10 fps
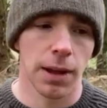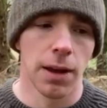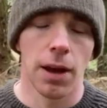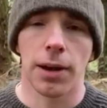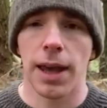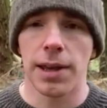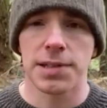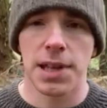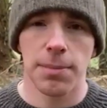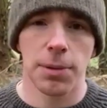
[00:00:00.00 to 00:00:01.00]
Okay,
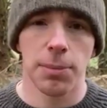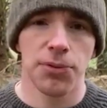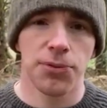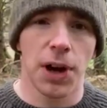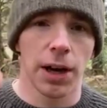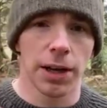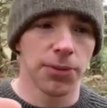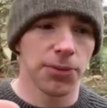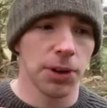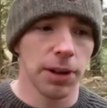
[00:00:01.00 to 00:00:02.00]
tip number
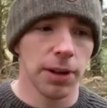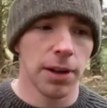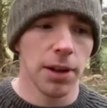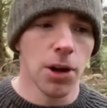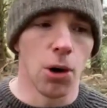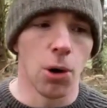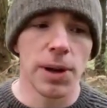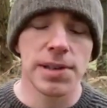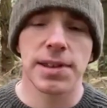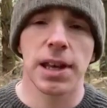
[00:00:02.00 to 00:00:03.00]
five,
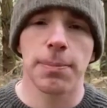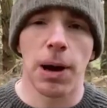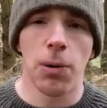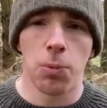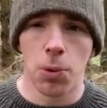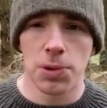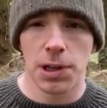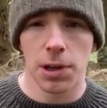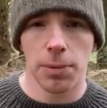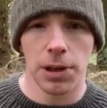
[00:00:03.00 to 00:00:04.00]
always think about
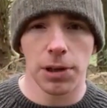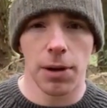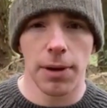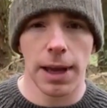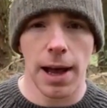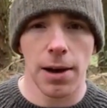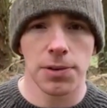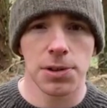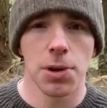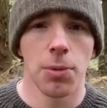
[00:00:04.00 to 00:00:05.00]
water when you're going
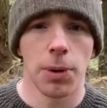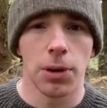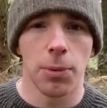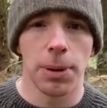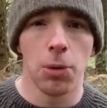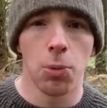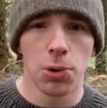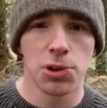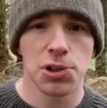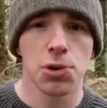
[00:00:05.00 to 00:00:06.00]
out, whether it be a
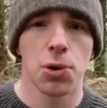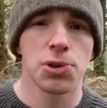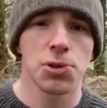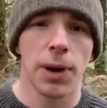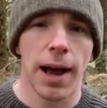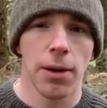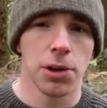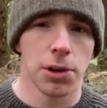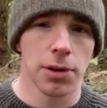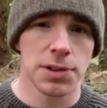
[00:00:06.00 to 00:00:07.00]
water source or how you're
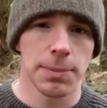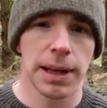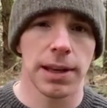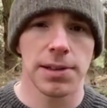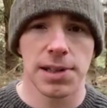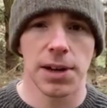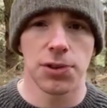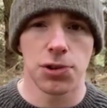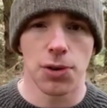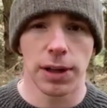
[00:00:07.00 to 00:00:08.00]
going to make it safe to
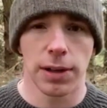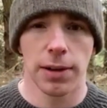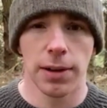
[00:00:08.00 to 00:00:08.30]
drink.